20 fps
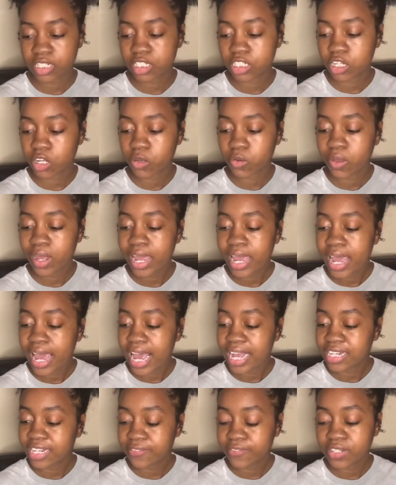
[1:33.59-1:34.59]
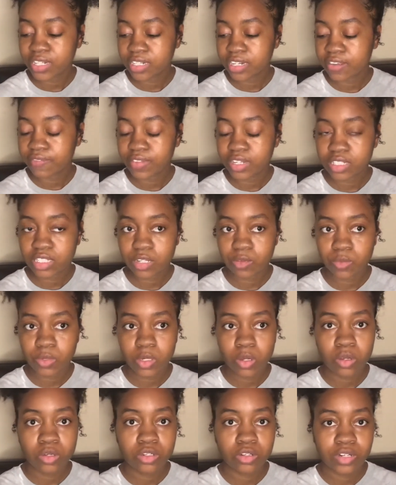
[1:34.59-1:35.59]
So I definitely love this, and we
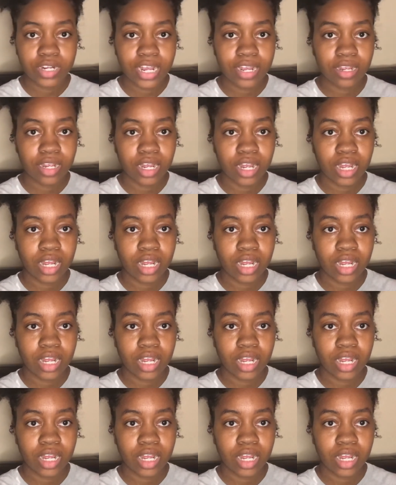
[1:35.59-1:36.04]
all know that